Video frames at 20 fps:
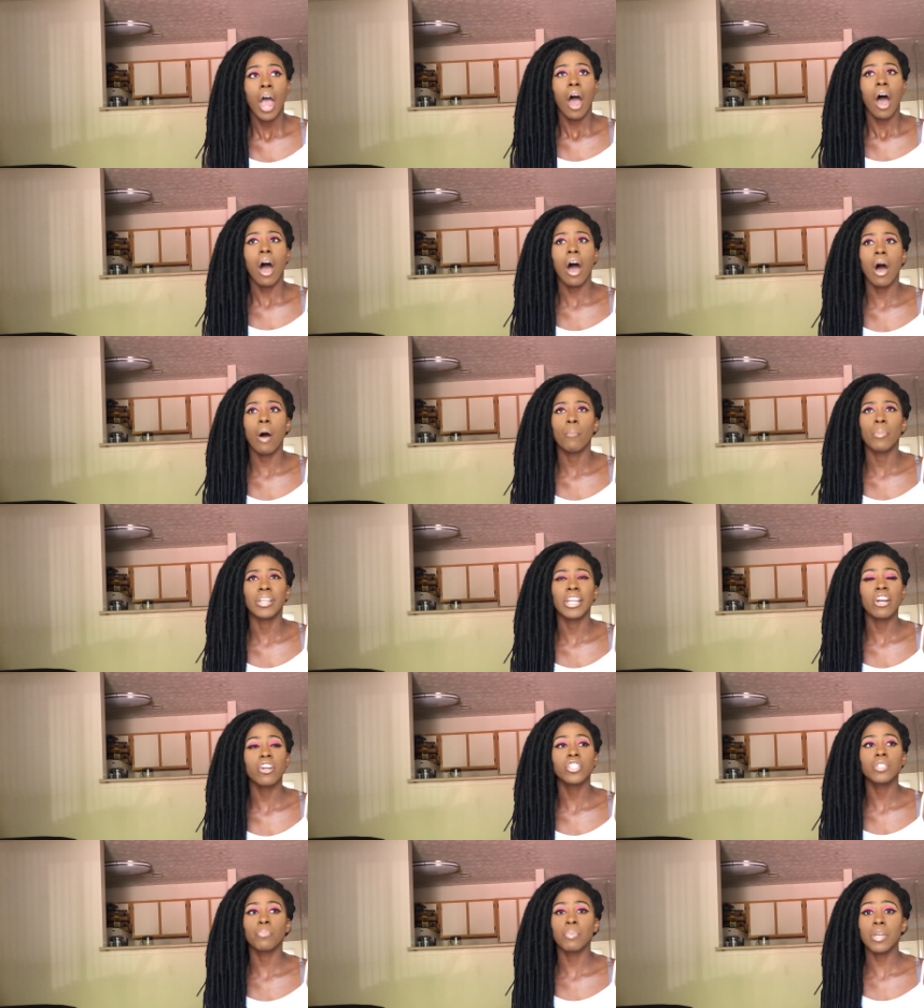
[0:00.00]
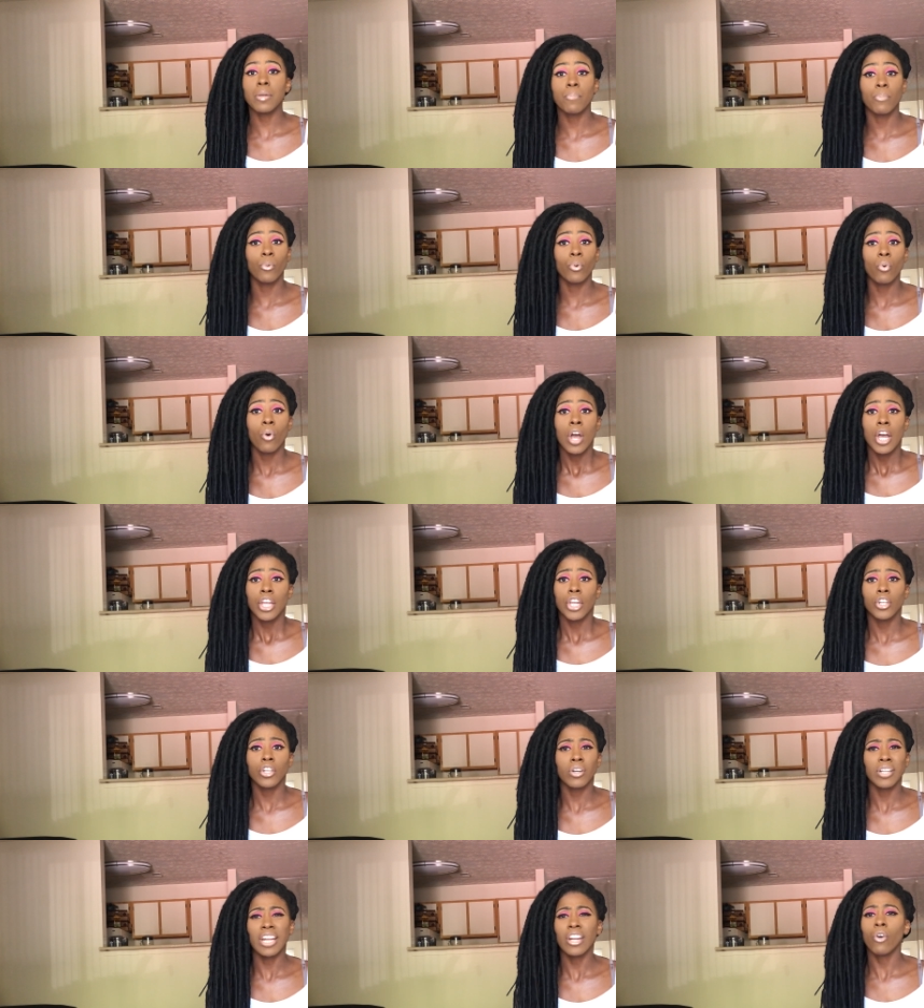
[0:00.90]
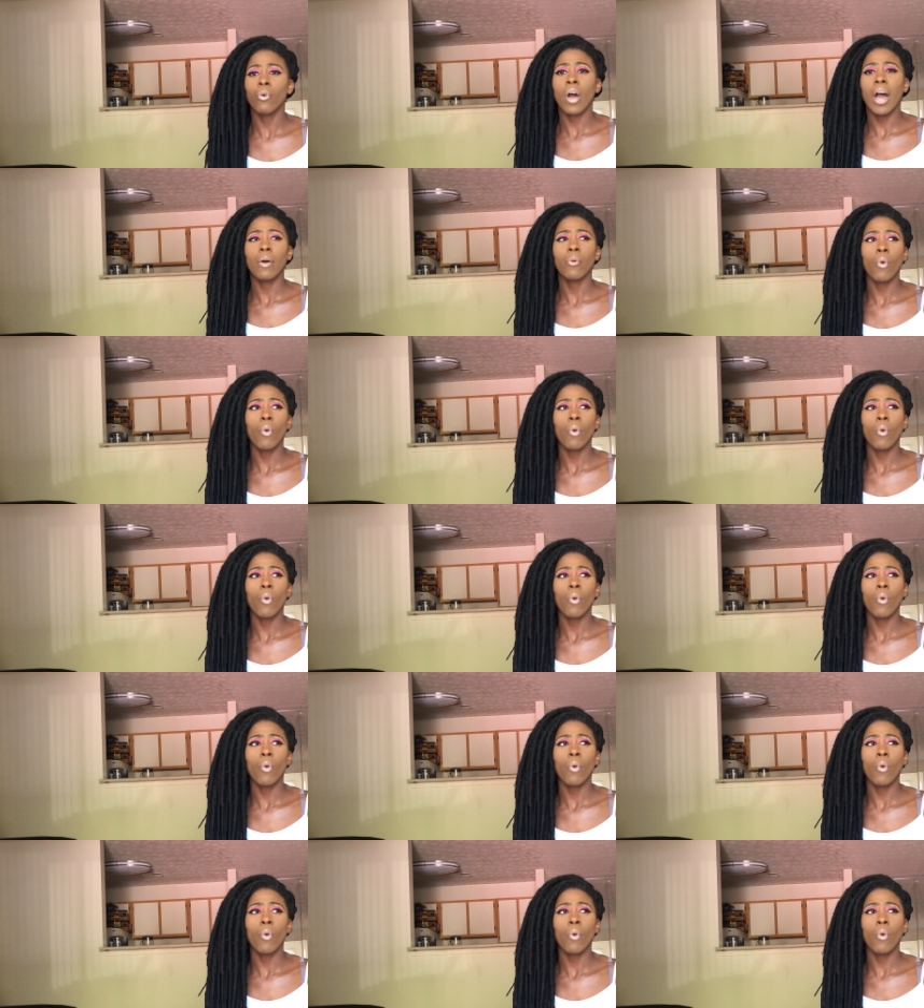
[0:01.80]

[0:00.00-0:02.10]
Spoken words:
But there's people, and I don't